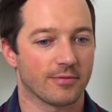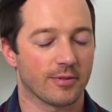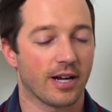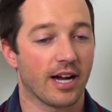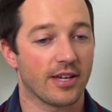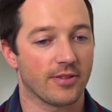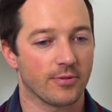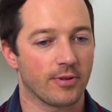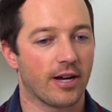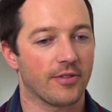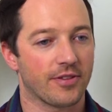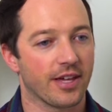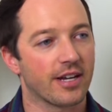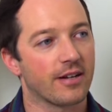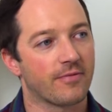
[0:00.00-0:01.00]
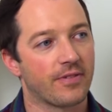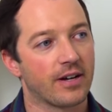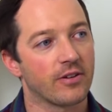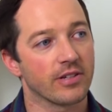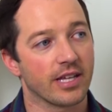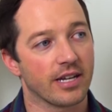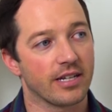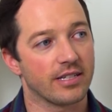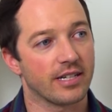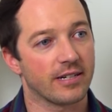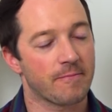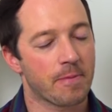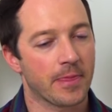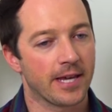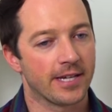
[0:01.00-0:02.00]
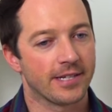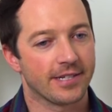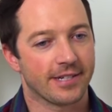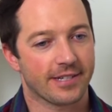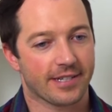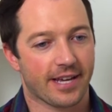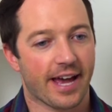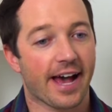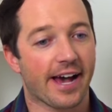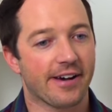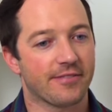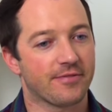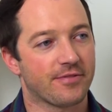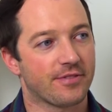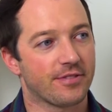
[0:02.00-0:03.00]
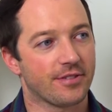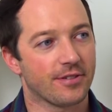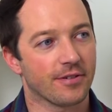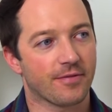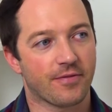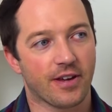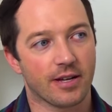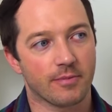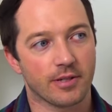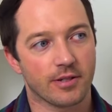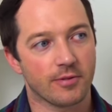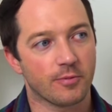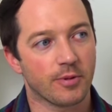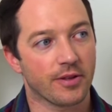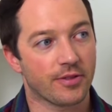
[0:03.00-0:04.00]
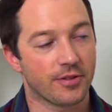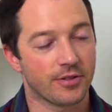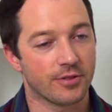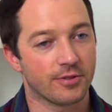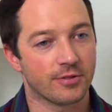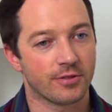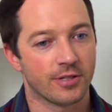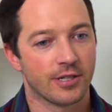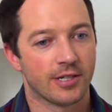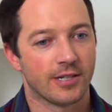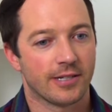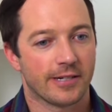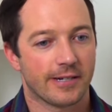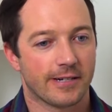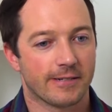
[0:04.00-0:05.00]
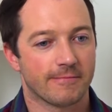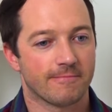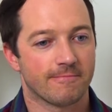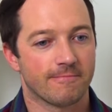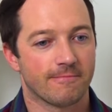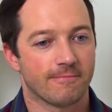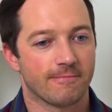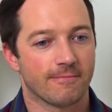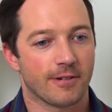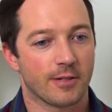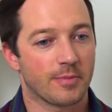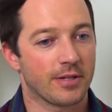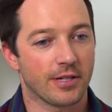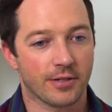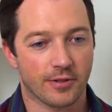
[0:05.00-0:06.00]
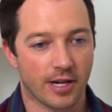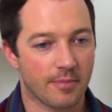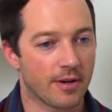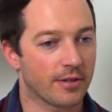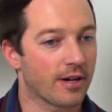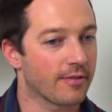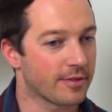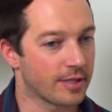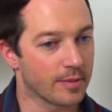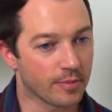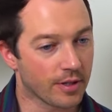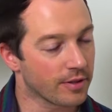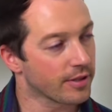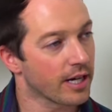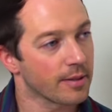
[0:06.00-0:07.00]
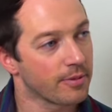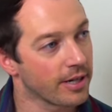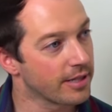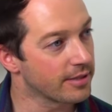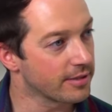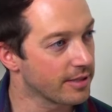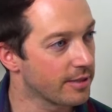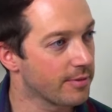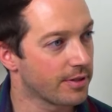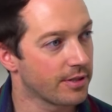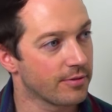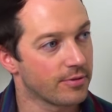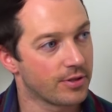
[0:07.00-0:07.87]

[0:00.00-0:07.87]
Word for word: ride throughout the NFL and getting to have your family with you, whether it be your grandmother, obviously your brother got to play in the league with you